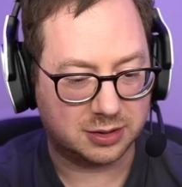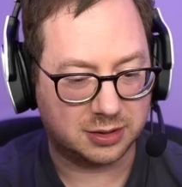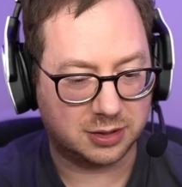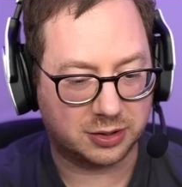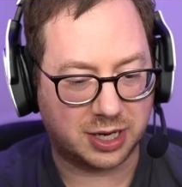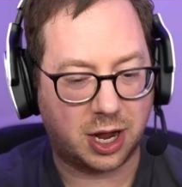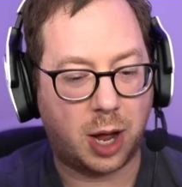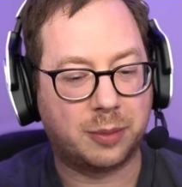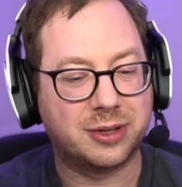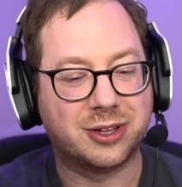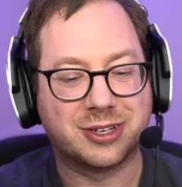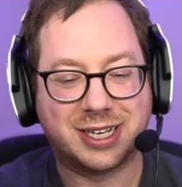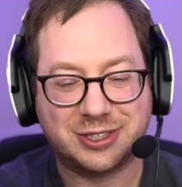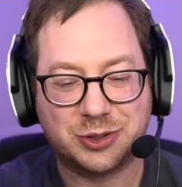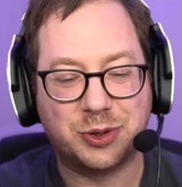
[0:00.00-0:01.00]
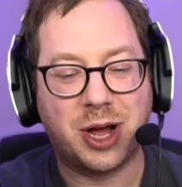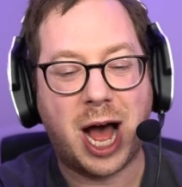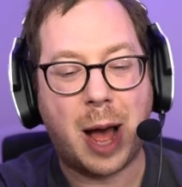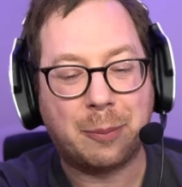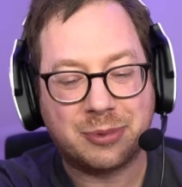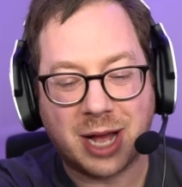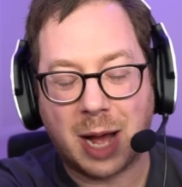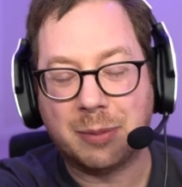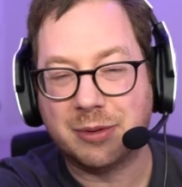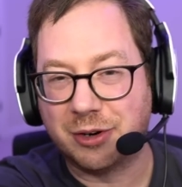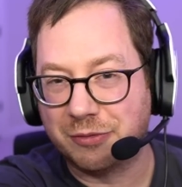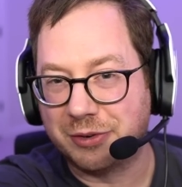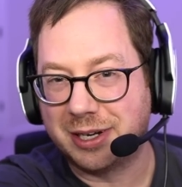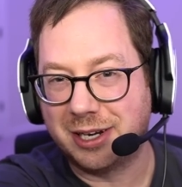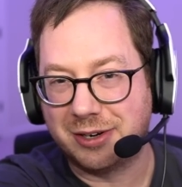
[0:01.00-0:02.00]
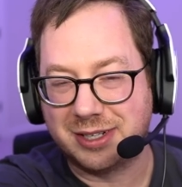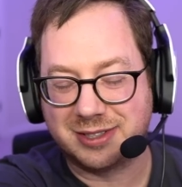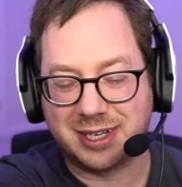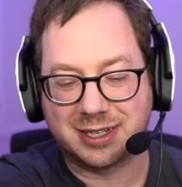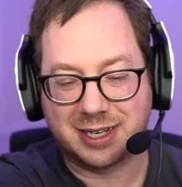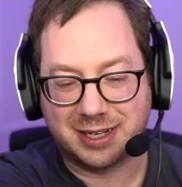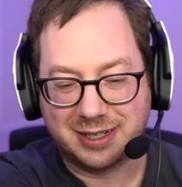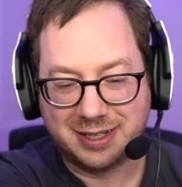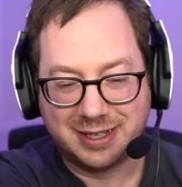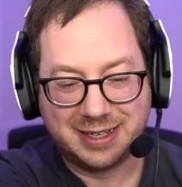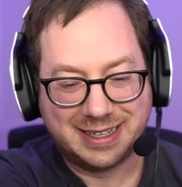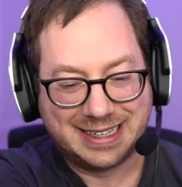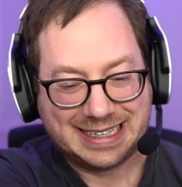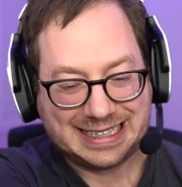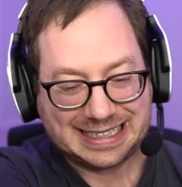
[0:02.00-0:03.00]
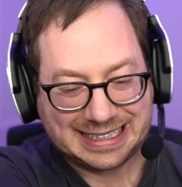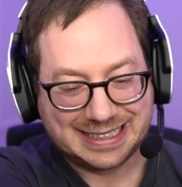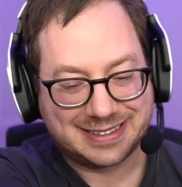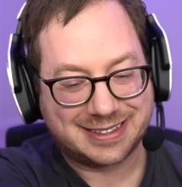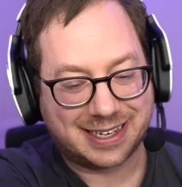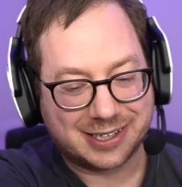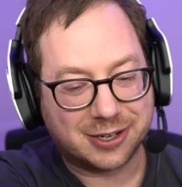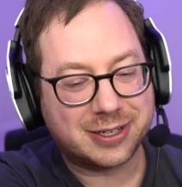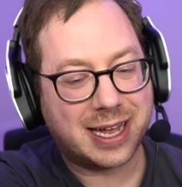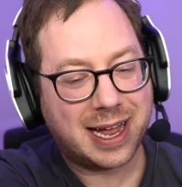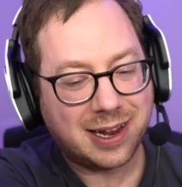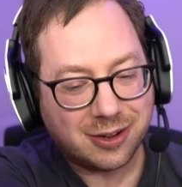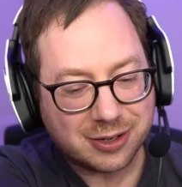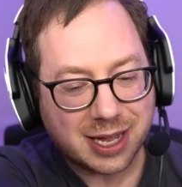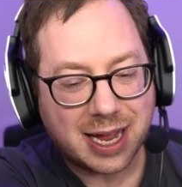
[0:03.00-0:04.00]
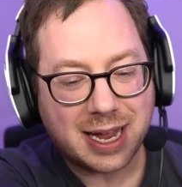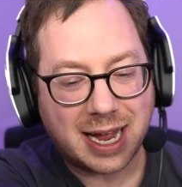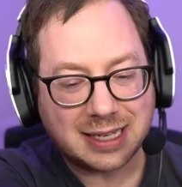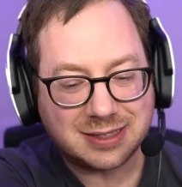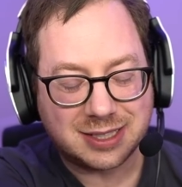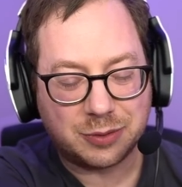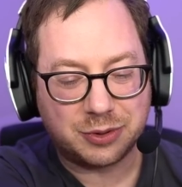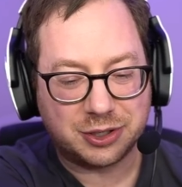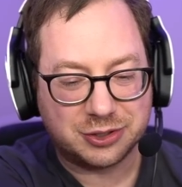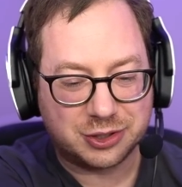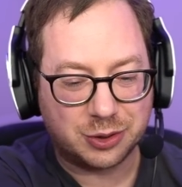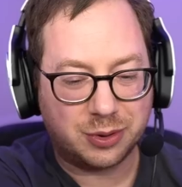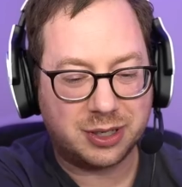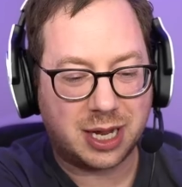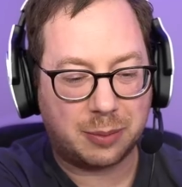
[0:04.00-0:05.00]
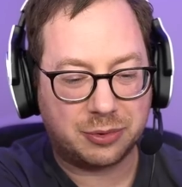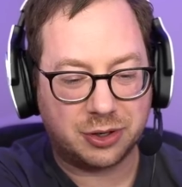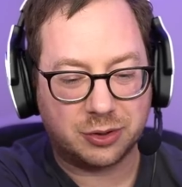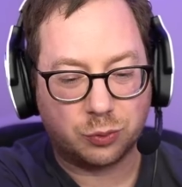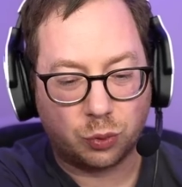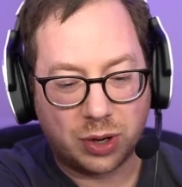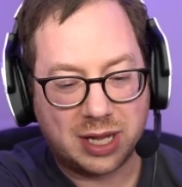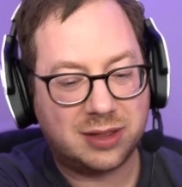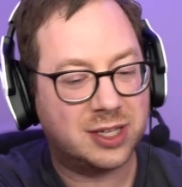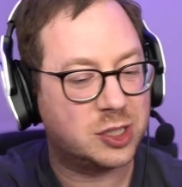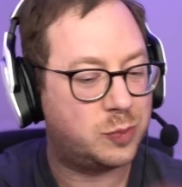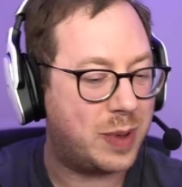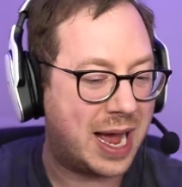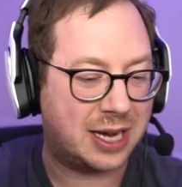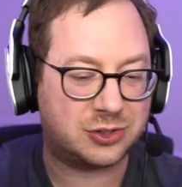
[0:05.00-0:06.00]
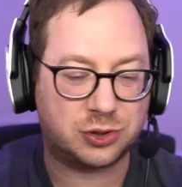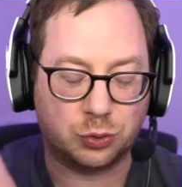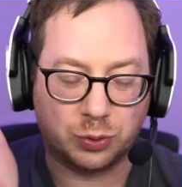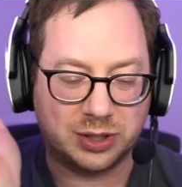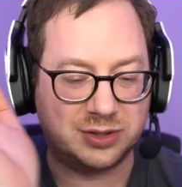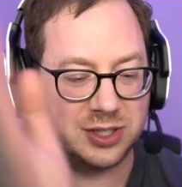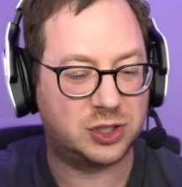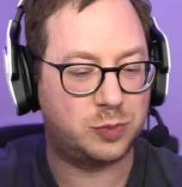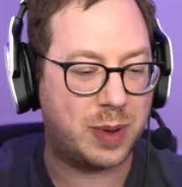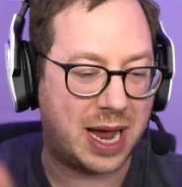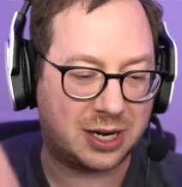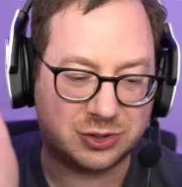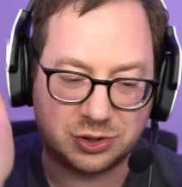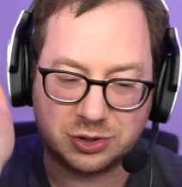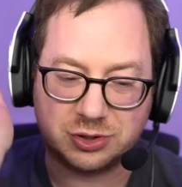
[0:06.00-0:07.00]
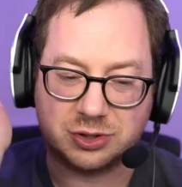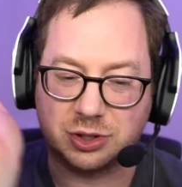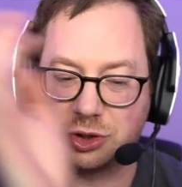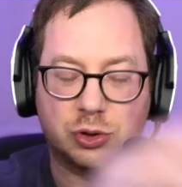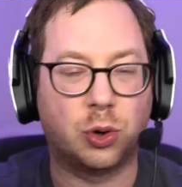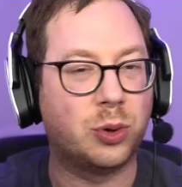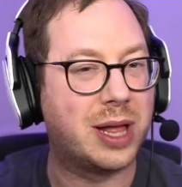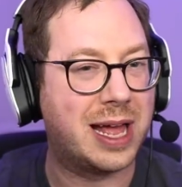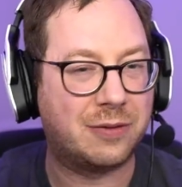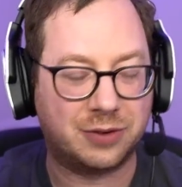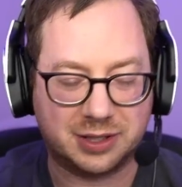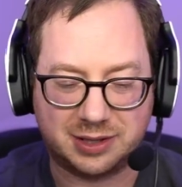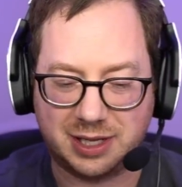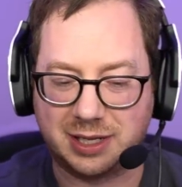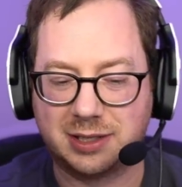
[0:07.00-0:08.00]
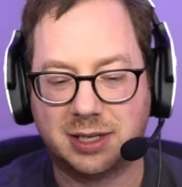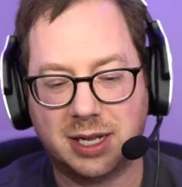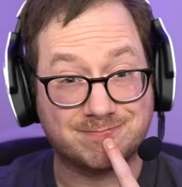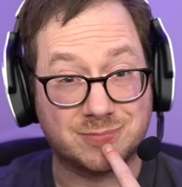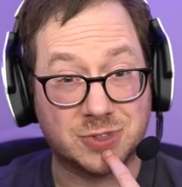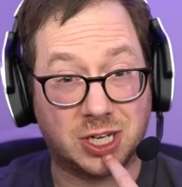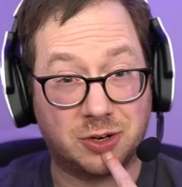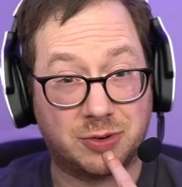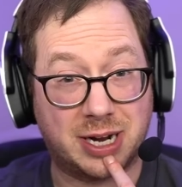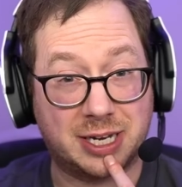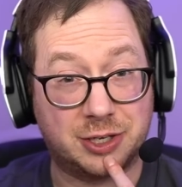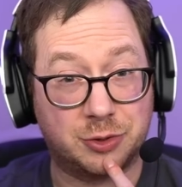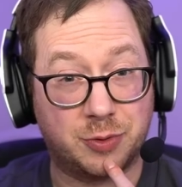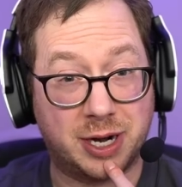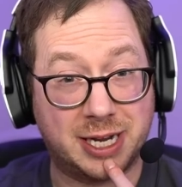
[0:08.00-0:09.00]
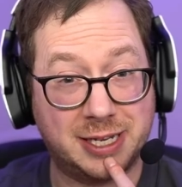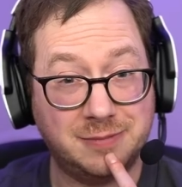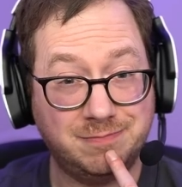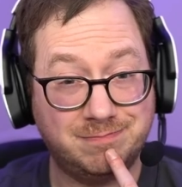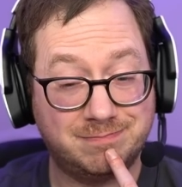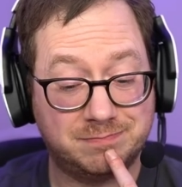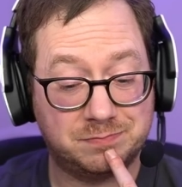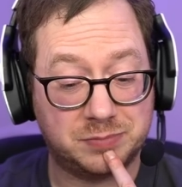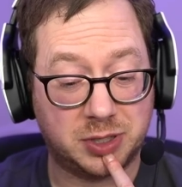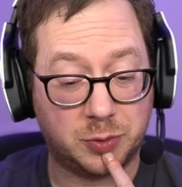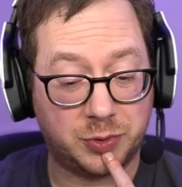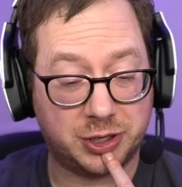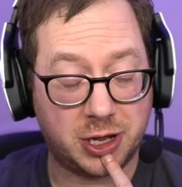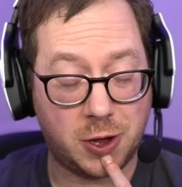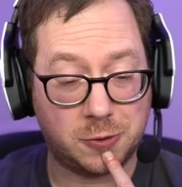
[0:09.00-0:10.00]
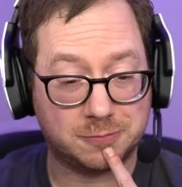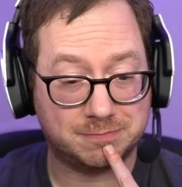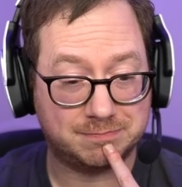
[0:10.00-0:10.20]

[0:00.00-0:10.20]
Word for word: Okay, Hobgoblin, he's doing Hobgoblin over here. He's like, he's like, okay, okay, I see what you're doing. I'm gonna win this Baxter, win this Baxter, control everything. Am I right? you ready? Here we go.